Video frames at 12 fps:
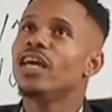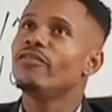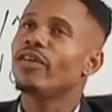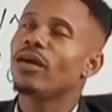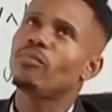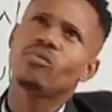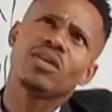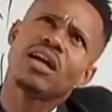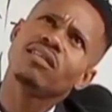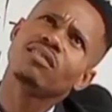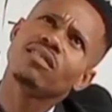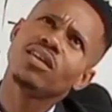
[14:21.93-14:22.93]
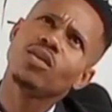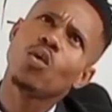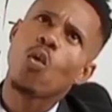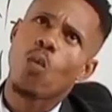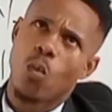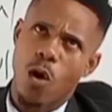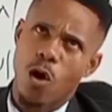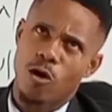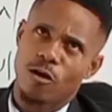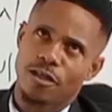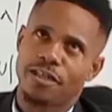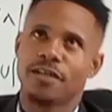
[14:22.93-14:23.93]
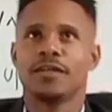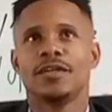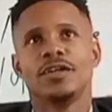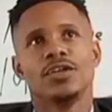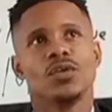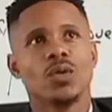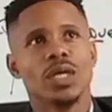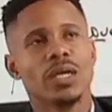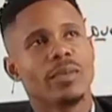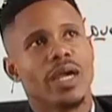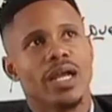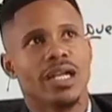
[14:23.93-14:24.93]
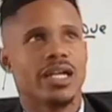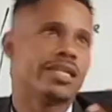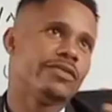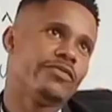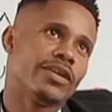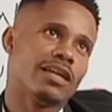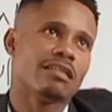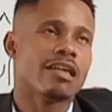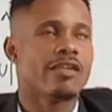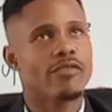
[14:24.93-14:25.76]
If you are pronouncing word, you will give me a different answer.